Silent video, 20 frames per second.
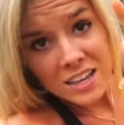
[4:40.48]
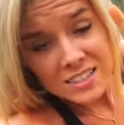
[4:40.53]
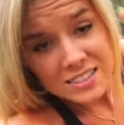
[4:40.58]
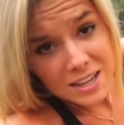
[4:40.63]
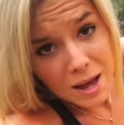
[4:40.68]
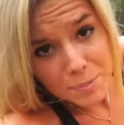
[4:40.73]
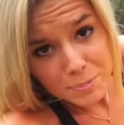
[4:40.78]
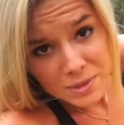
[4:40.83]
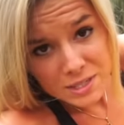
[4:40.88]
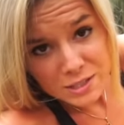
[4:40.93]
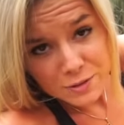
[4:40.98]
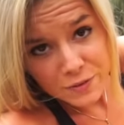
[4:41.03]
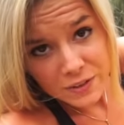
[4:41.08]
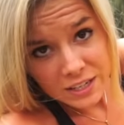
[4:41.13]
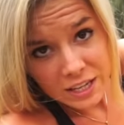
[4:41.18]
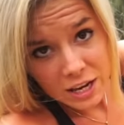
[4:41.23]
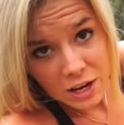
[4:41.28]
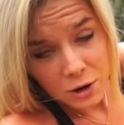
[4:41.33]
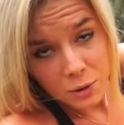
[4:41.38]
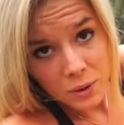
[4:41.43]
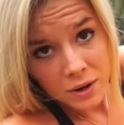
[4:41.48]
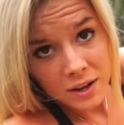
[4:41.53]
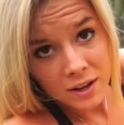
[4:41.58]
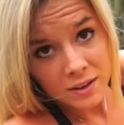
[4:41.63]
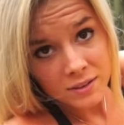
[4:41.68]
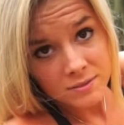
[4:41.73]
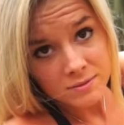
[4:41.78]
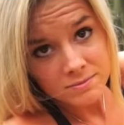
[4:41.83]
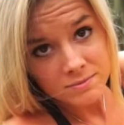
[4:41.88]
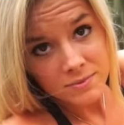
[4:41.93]
stop this video.
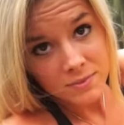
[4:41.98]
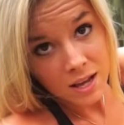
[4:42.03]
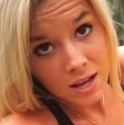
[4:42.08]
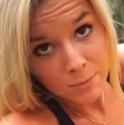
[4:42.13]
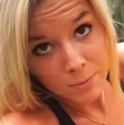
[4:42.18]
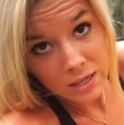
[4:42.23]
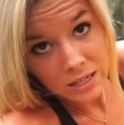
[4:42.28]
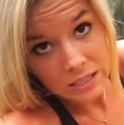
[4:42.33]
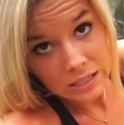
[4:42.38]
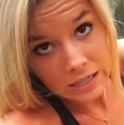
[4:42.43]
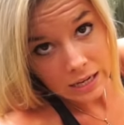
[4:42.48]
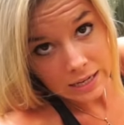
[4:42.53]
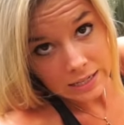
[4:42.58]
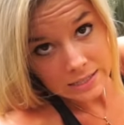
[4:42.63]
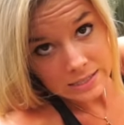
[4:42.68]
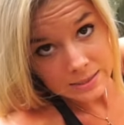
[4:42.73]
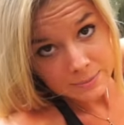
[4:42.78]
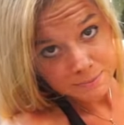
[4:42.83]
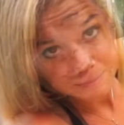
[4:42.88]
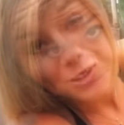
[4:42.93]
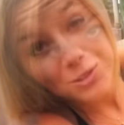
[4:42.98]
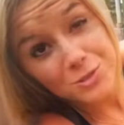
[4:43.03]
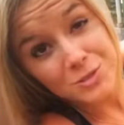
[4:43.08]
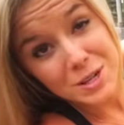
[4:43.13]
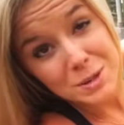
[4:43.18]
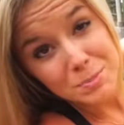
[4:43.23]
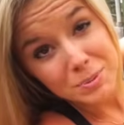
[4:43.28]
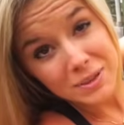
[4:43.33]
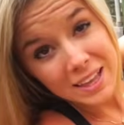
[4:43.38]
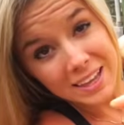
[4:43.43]
I mean it, guys. And
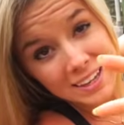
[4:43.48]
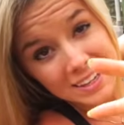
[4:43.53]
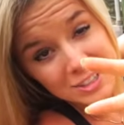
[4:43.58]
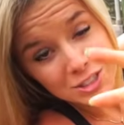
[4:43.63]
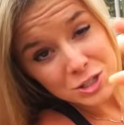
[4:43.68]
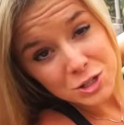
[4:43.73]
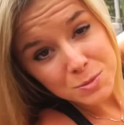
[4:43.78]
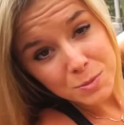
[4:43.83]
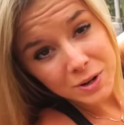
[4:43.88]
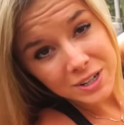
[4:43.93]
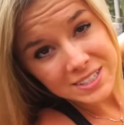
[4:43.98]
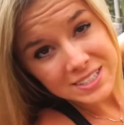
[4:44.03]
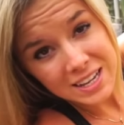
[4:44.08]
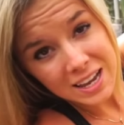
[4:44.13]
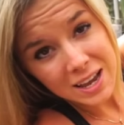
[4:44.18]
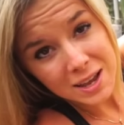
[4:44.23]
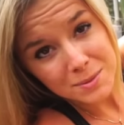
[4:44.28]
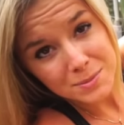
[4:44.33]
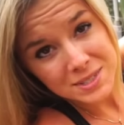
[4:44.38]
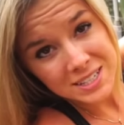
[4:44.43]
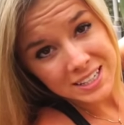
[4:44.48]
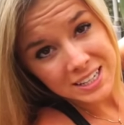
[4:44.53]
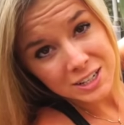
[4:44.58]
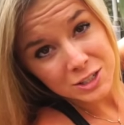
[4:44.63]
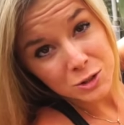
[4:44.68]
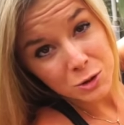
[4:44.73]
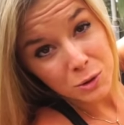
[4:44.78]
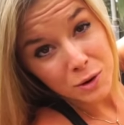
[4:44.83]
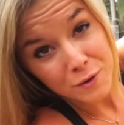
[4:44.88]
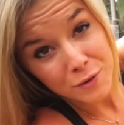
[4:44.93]
replay it two more times to get a
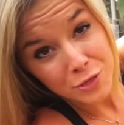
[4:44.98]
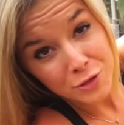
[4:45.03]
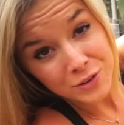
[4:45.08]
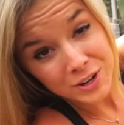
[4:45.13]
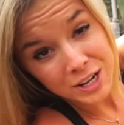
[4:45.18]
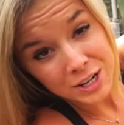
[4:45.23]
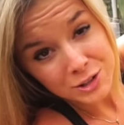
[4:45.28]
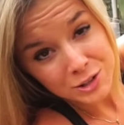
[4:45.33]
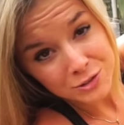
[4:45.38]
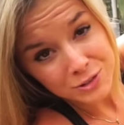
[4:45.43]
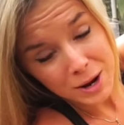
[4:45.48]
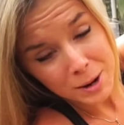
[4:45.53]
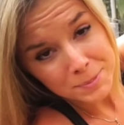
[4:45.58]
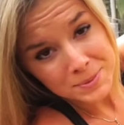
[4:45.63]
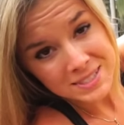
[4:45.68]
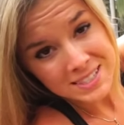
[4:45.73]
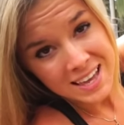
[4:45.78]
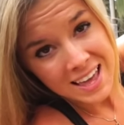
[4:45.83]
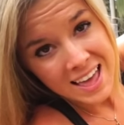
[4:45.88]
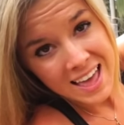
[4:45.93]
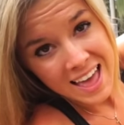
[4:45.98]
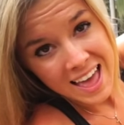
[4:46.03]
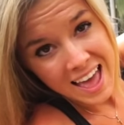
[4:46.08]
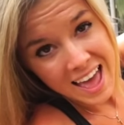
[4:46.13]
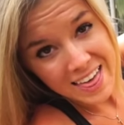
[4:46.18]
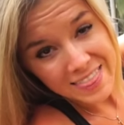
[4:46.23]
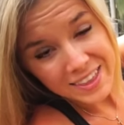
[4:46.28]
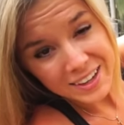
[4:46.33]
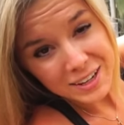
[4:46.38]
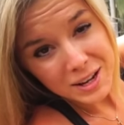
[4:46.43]
total of three hundred reps,
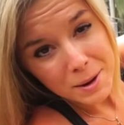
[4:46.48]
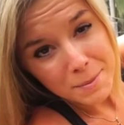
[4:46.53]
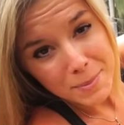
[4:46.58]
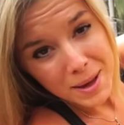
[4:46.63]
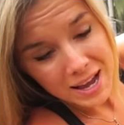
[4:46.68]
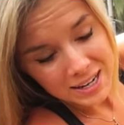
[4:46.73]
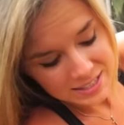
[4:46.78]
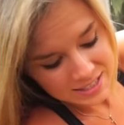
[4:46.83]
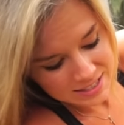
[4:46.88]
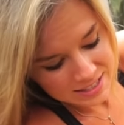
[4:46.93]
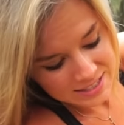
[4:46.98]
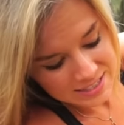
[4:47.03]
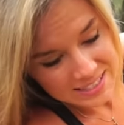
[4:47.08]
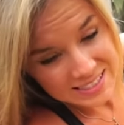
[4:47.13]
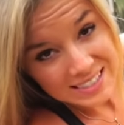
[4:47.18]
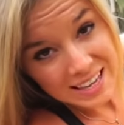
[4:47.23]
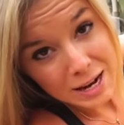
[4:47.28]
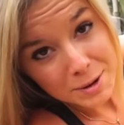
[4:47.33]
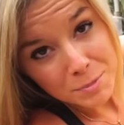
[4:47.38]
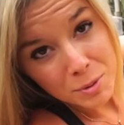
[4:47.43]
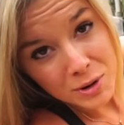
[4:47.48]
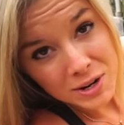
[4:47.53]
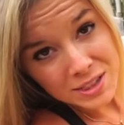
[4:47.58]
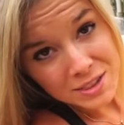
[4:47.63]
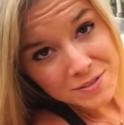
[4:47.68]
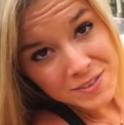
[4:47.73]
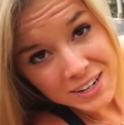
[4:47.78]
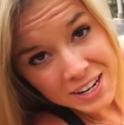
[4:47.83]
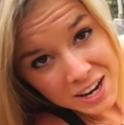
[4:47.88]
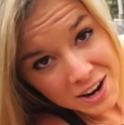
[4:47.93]
and then come back to this exact point in
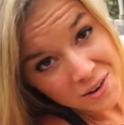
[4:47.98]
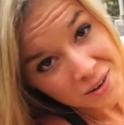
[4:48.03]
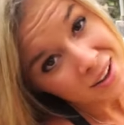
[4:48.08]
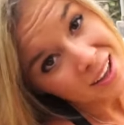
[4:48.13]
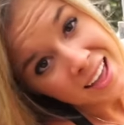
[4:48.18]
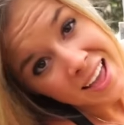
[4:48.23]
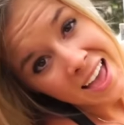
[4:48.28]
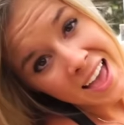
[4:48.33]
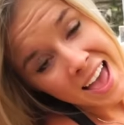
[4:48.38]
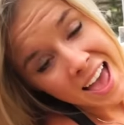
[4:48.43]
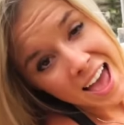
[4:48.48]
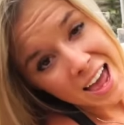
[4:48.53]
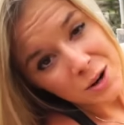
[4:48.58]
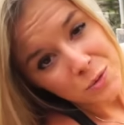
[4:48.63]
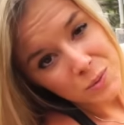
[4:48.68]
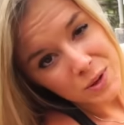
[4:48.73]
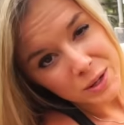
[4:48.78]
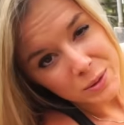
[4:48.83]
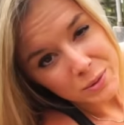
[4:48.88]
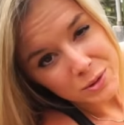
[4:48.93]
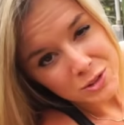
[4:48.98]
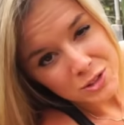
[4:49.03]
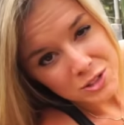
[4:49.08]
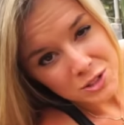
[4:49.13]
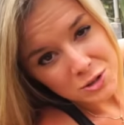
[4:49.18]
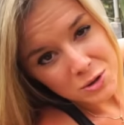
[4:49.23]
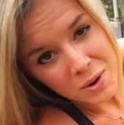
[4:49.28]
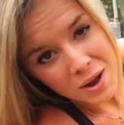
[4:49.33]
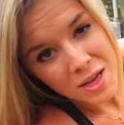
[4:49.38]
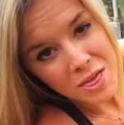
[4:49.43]
the video, and we will
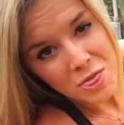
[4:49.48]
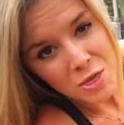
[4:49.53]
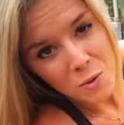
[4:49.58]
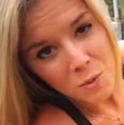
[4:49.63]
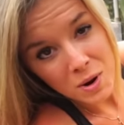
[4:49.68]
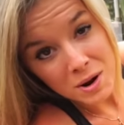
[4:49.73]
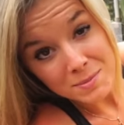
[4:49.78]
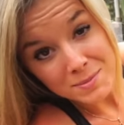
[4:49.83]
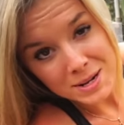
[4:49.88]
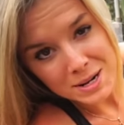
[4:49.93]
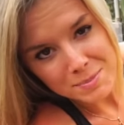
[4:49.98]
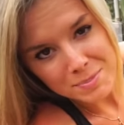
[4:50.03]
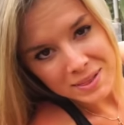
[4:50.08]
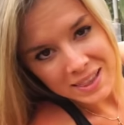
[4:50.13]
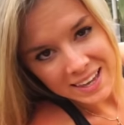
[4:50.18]
do the one minute